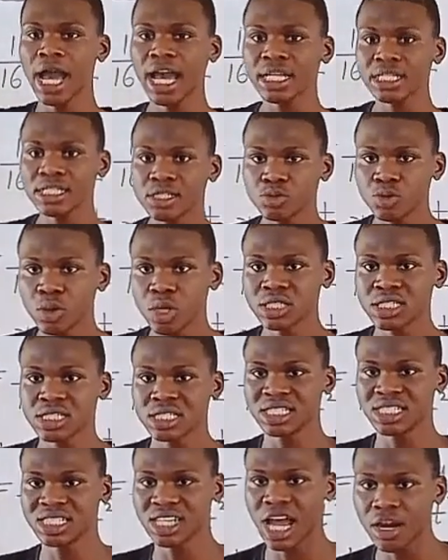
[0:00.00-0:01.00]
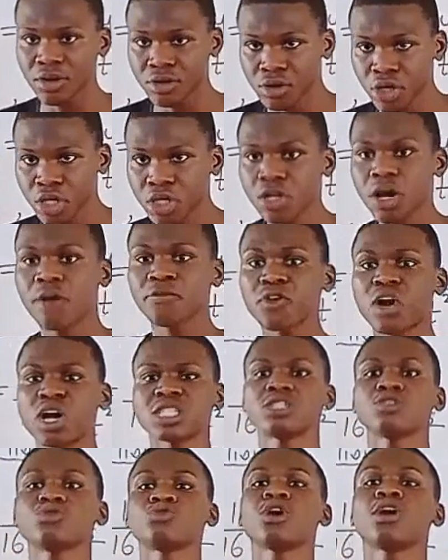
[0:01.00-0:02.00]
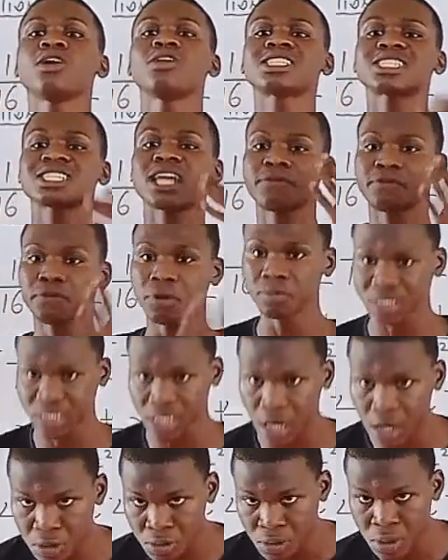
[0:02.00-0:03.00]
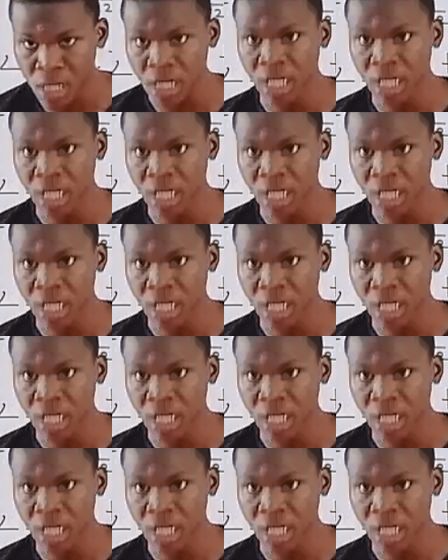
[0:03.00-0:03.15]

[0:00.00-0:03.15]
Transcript: end is what? 0. Of course, if you always start from 0,